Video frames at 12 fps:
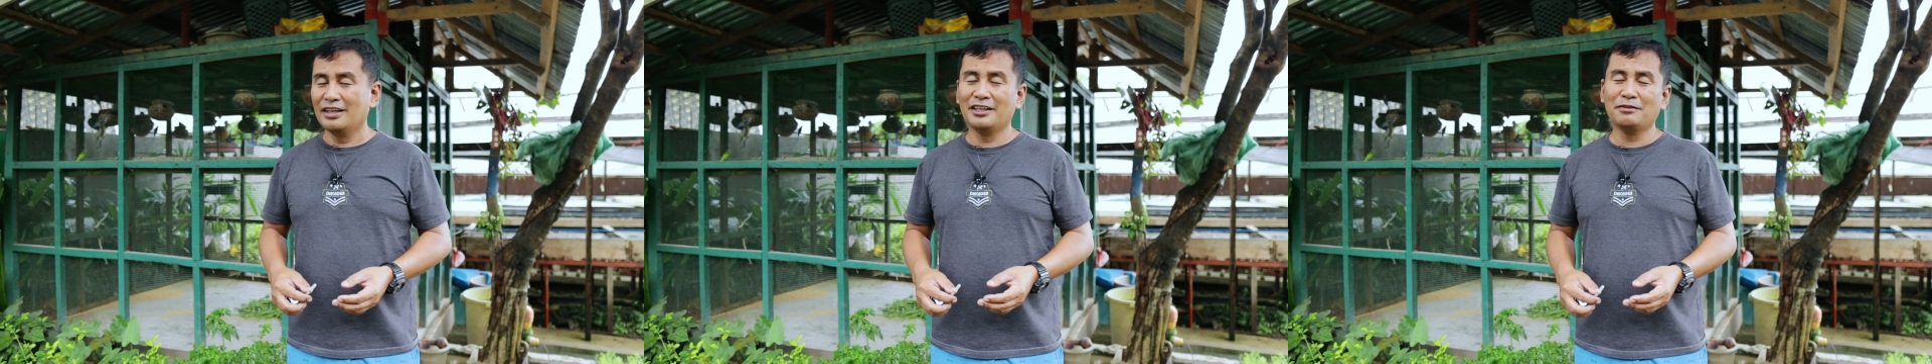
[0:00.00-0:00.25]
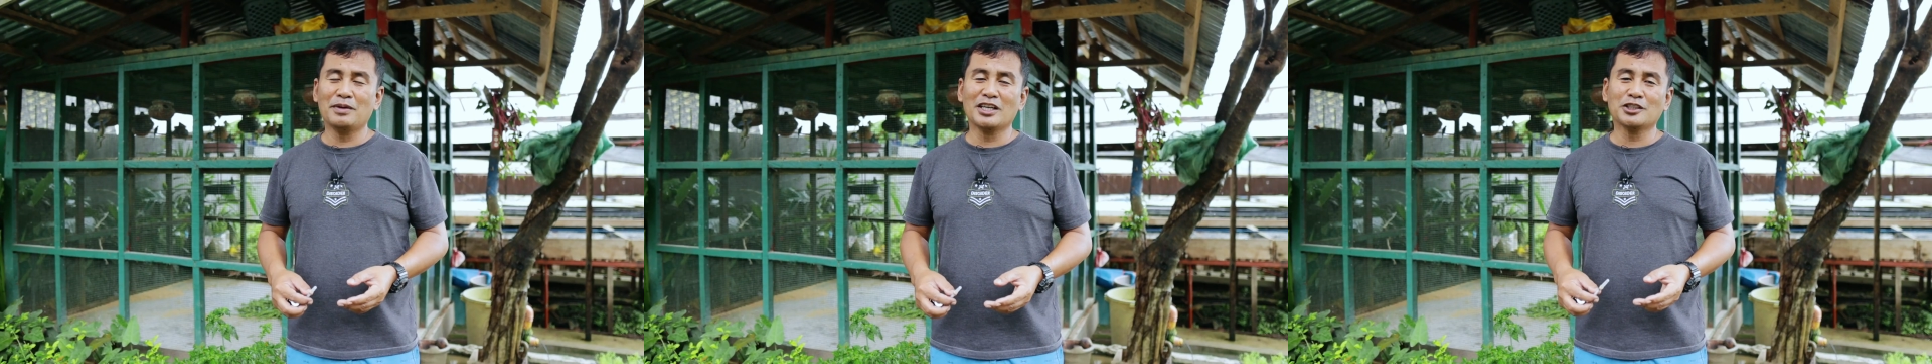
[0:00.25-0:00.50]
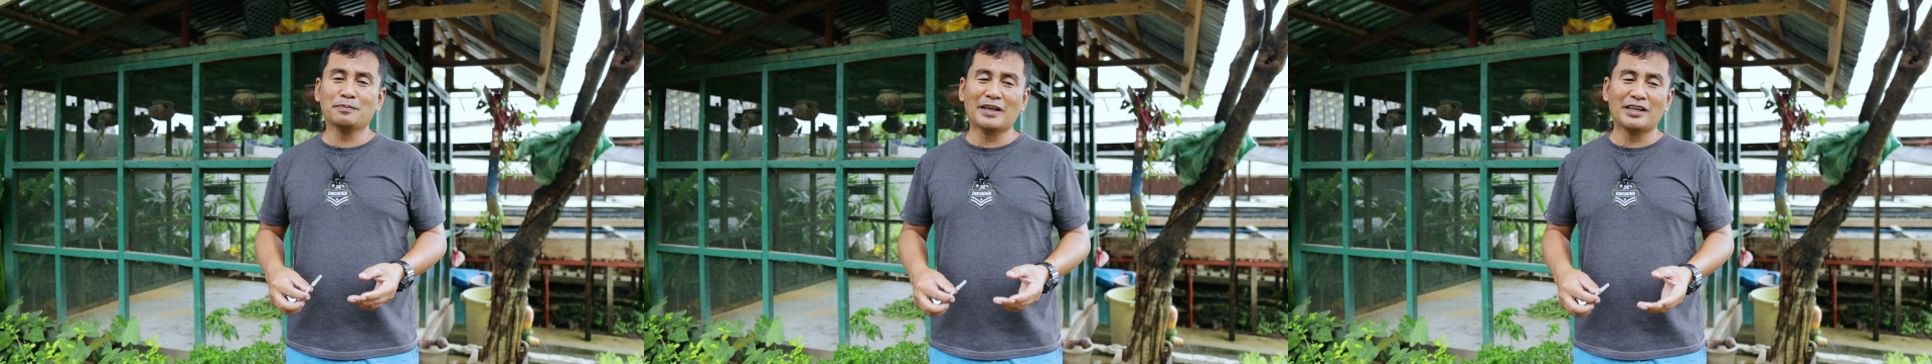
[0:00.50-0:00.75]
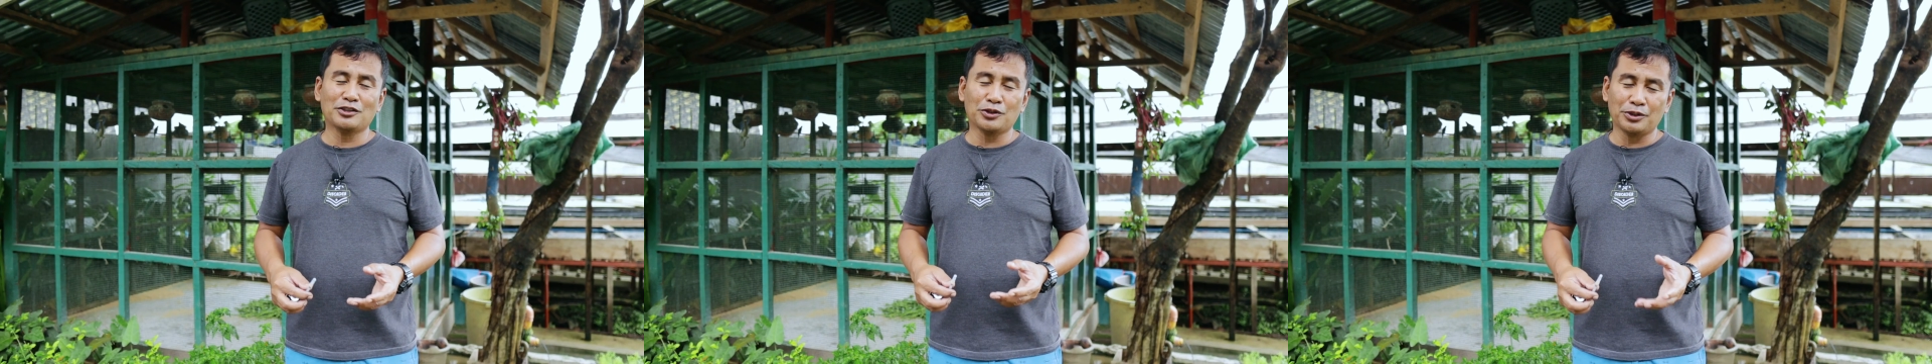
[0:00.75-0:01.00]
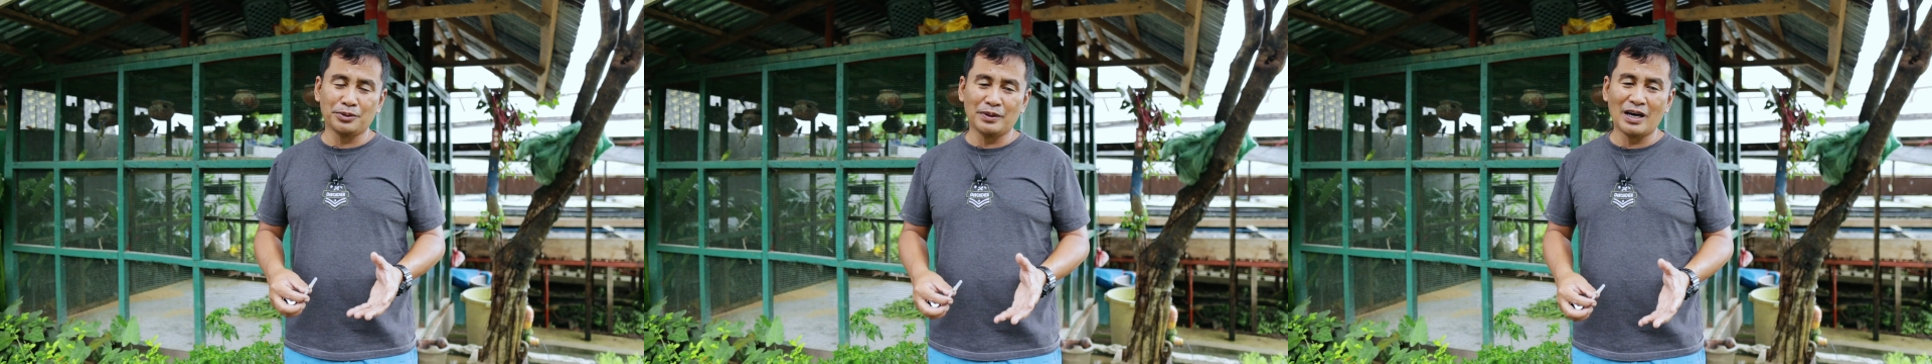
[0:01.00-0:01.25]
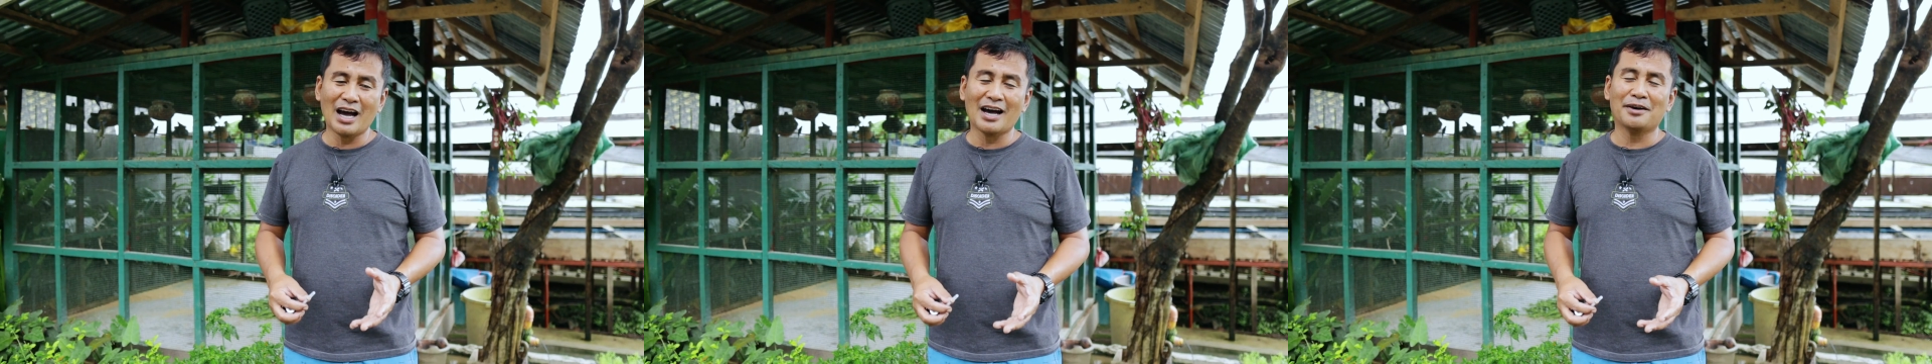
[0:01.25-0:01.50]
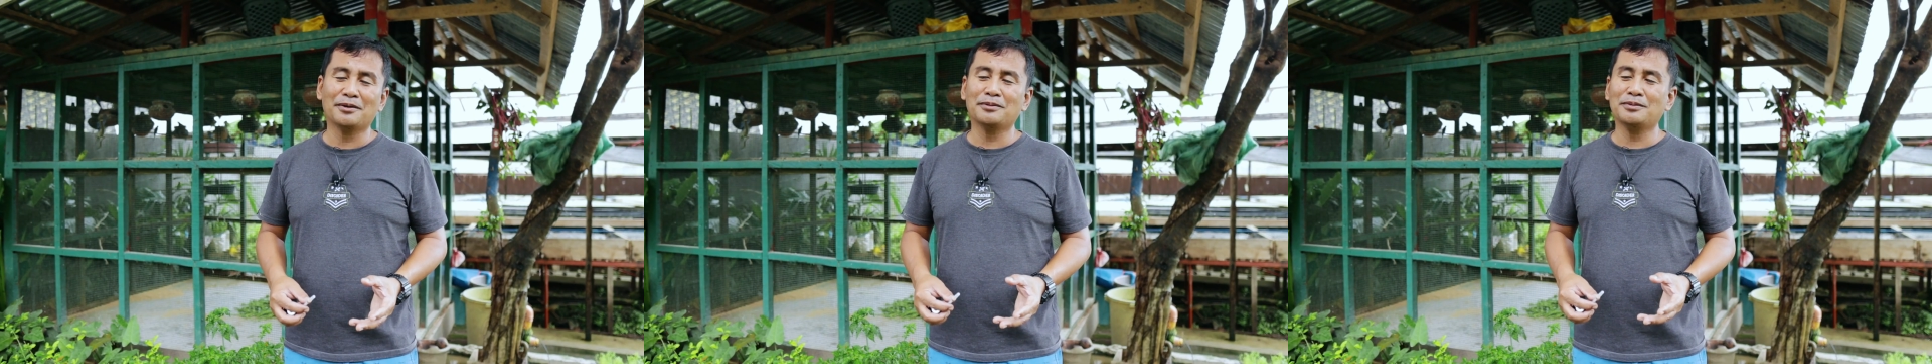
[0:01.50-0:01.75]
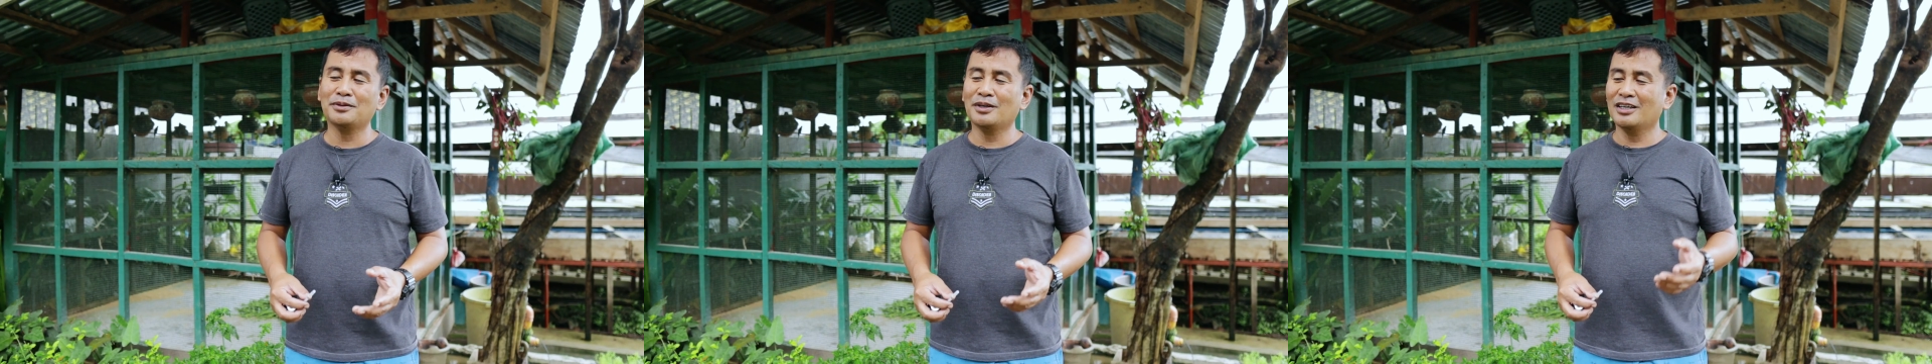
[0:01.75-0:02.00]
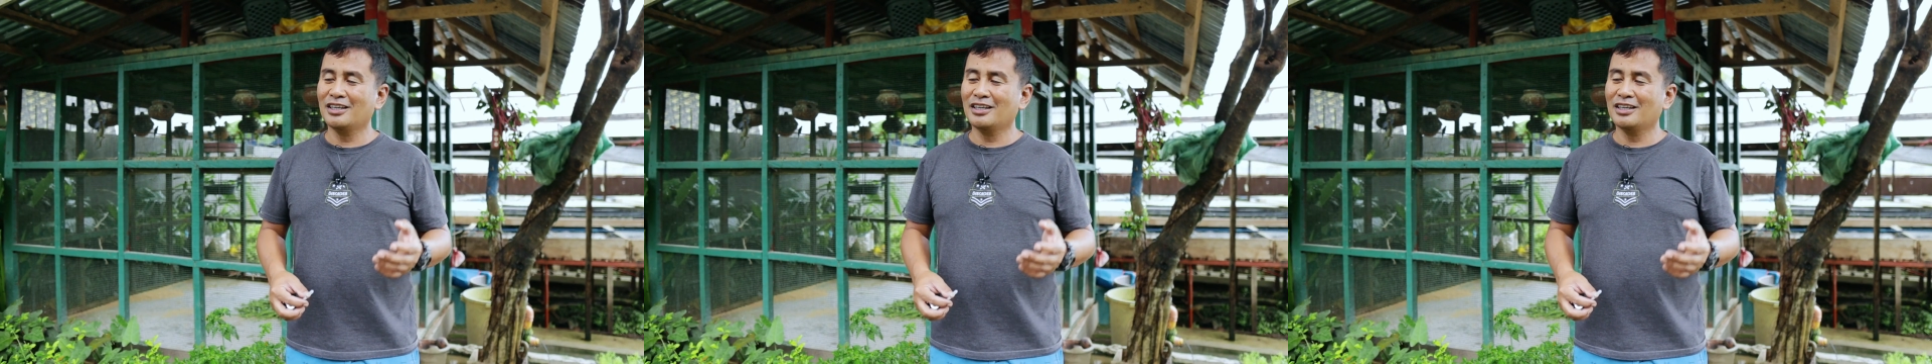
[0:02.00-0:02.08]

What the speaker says: Let me explain to you how